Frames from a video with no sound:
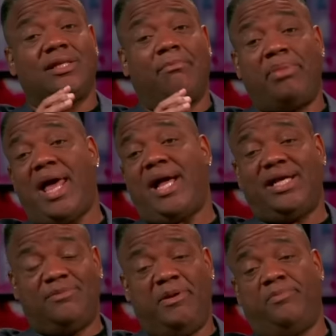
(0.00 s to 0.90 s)
the
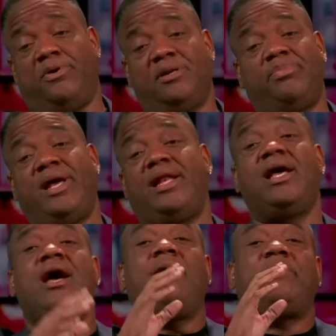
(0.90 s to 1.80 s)
blackest people on the
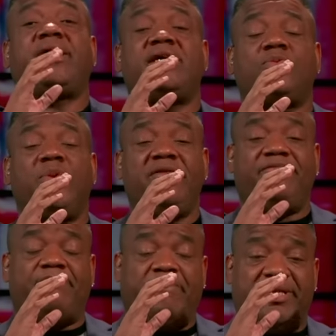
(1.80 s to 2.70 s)
planet because
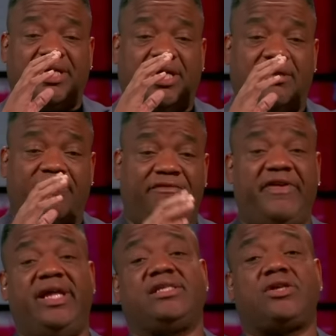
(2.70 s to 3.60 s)
we've been
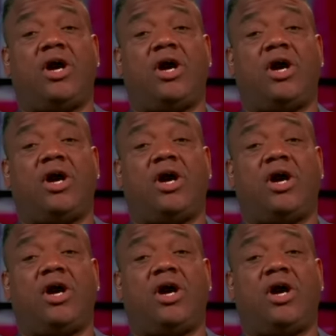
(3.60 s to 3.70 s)
convinced,